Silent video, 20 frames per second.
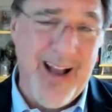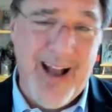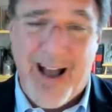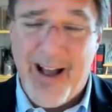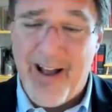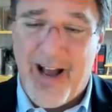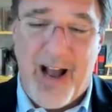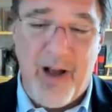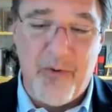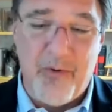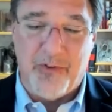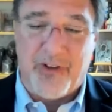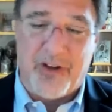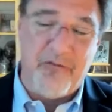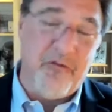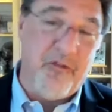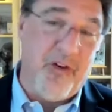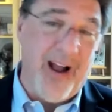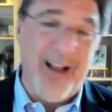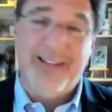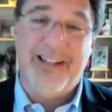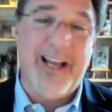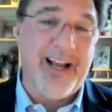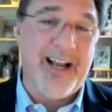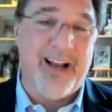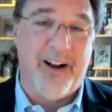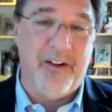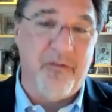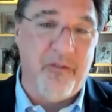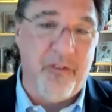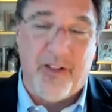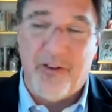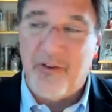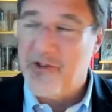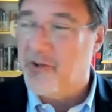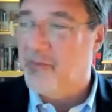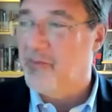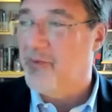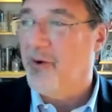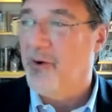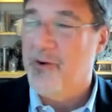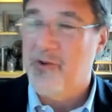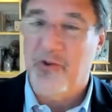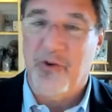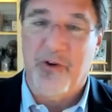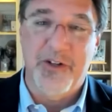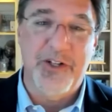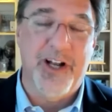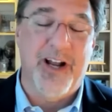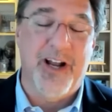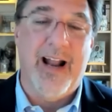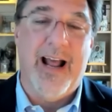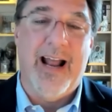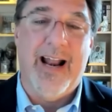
I, was like, finally, I got a fellowship to go to Georgetown.